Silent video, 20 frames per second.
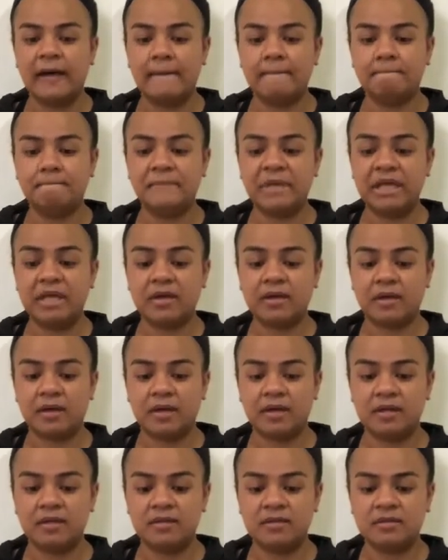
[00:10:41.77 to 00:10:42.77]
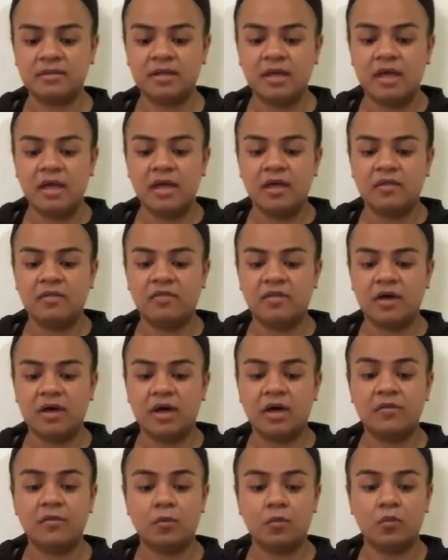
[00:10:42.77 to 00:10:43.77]
because the
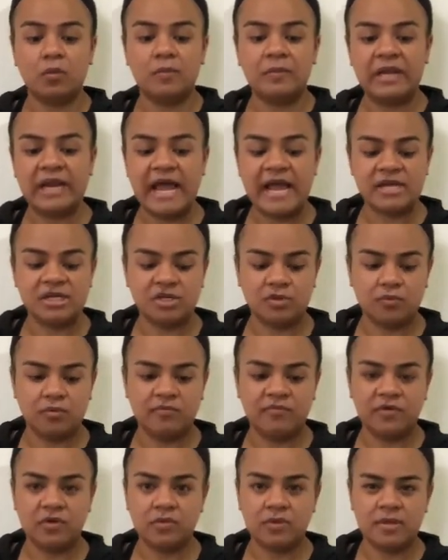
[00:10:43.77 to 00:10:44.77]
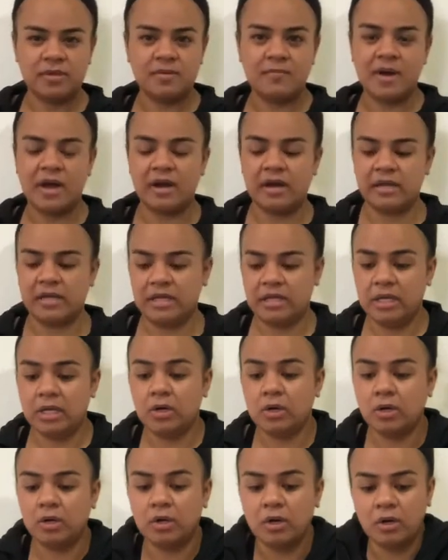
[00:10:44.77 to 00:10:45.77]
other woman actually reviewed this about a year
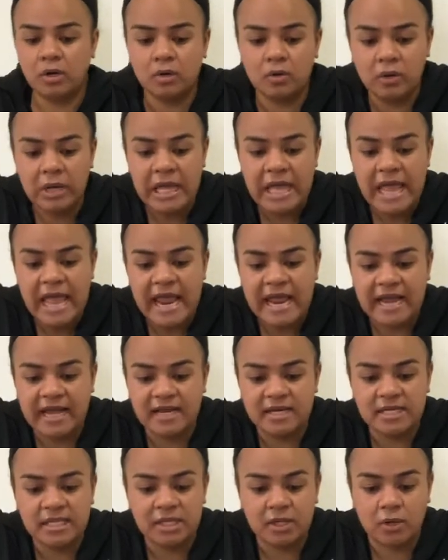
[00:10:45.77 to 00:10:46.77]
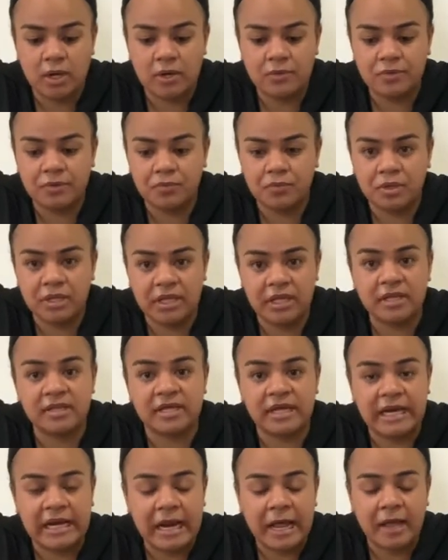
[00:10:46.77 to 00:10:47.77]
ago, and so I was really
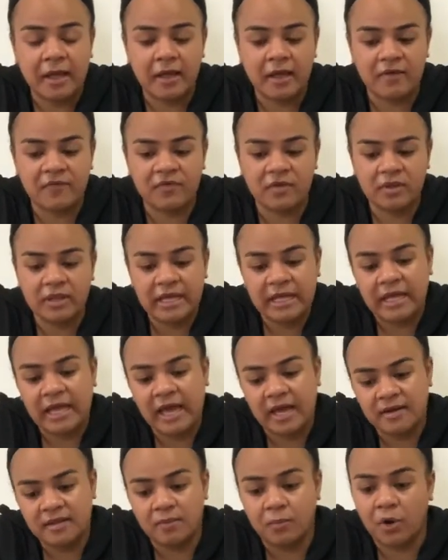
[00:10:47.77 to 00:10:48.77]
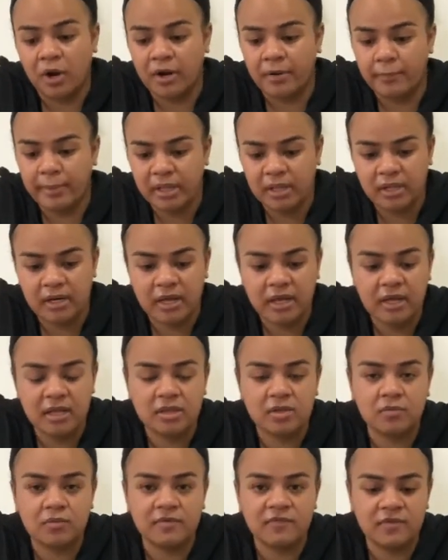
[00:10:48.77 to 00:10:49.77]
excited. I felt like it had some credibility in the
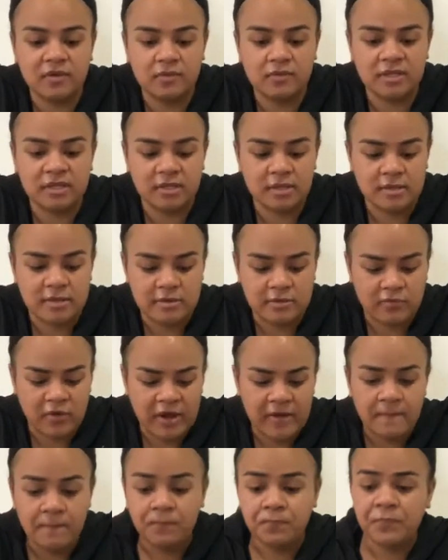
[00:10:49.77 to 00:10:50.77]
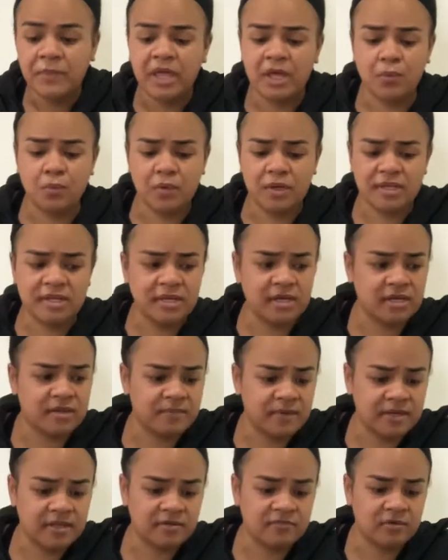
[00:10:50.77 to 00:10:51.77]
reviews, and this is great. It wasn't
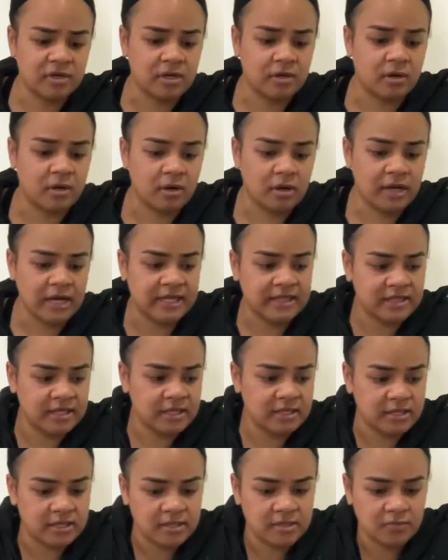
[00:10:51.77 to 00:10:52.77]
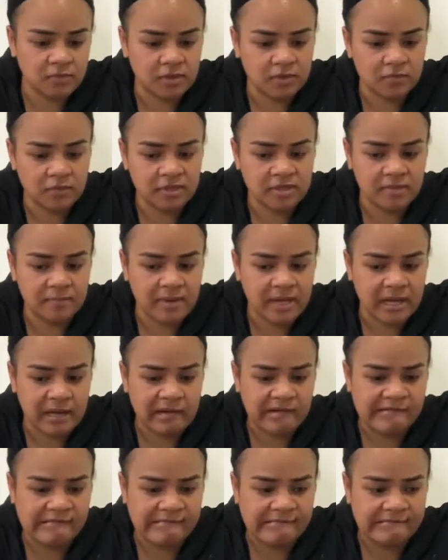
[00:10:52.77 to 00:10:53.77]
expensive at all. I think this one was
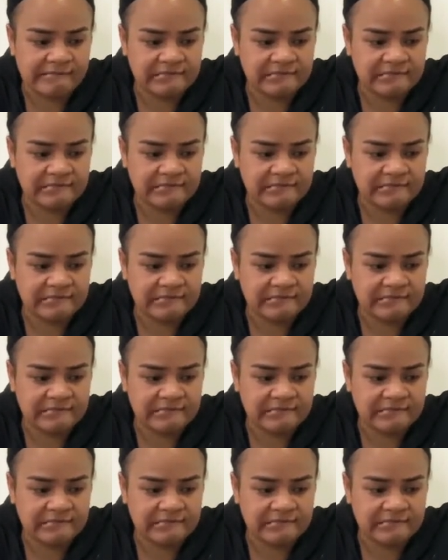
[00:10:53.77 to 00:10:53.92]
about